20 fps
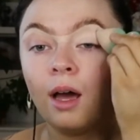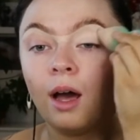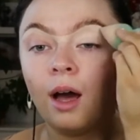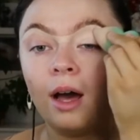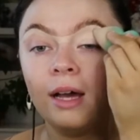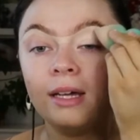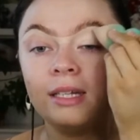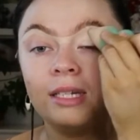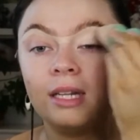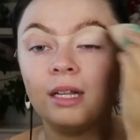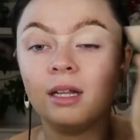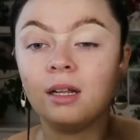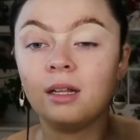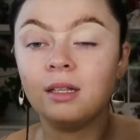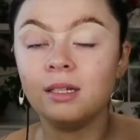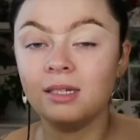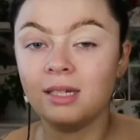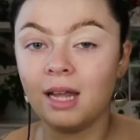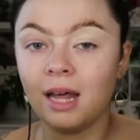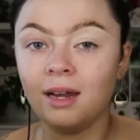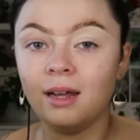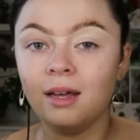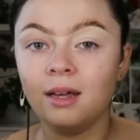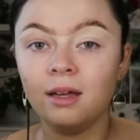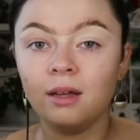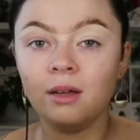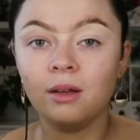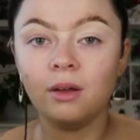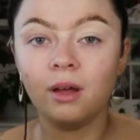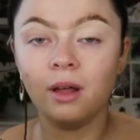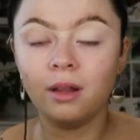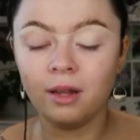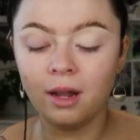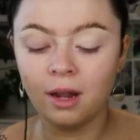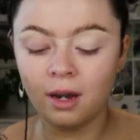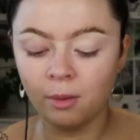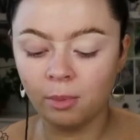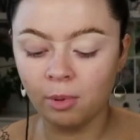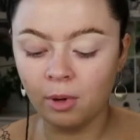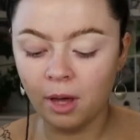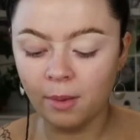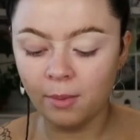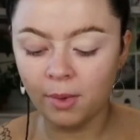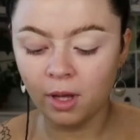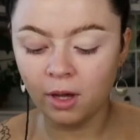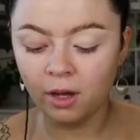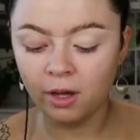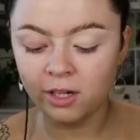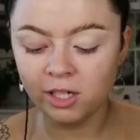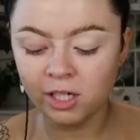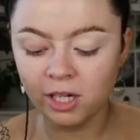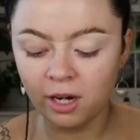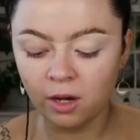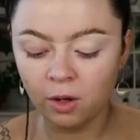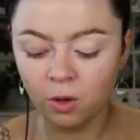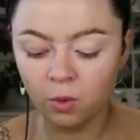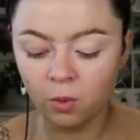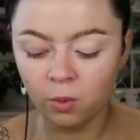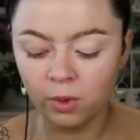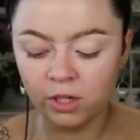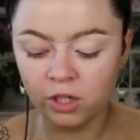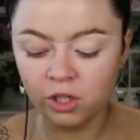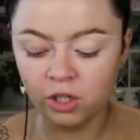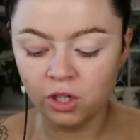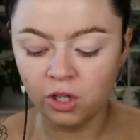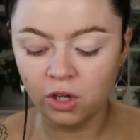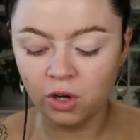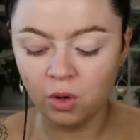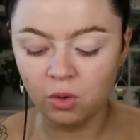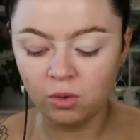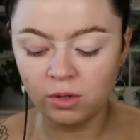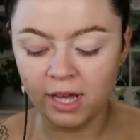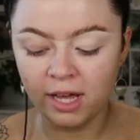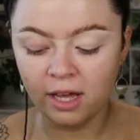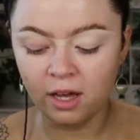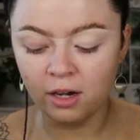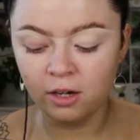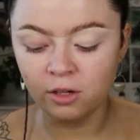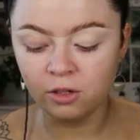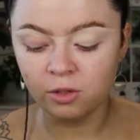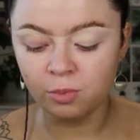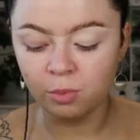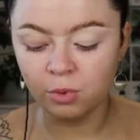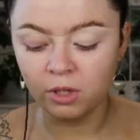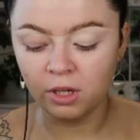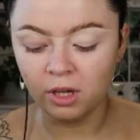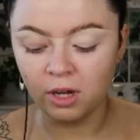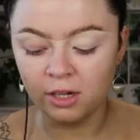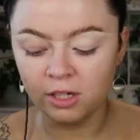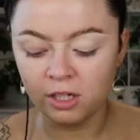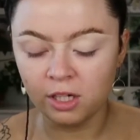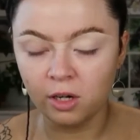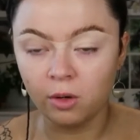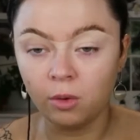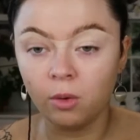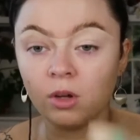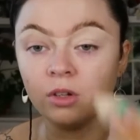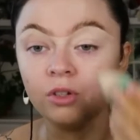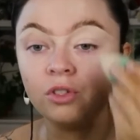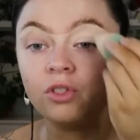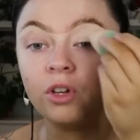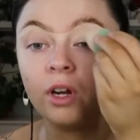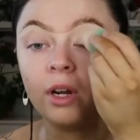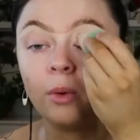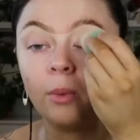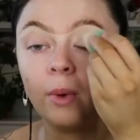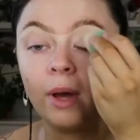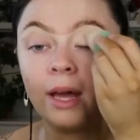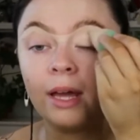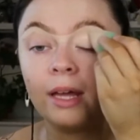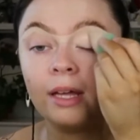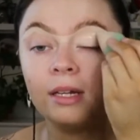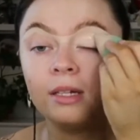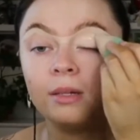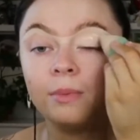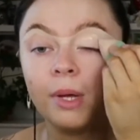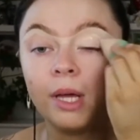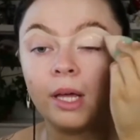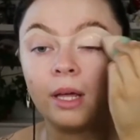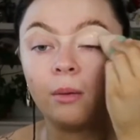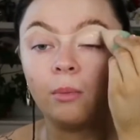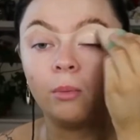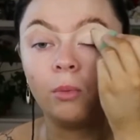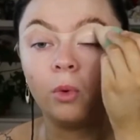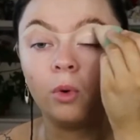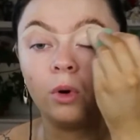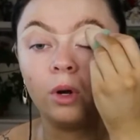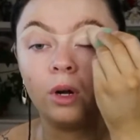I still set it and then apply my eyeshadow, which, you know, they kind of just put the eyeshadow on straight away to make it more,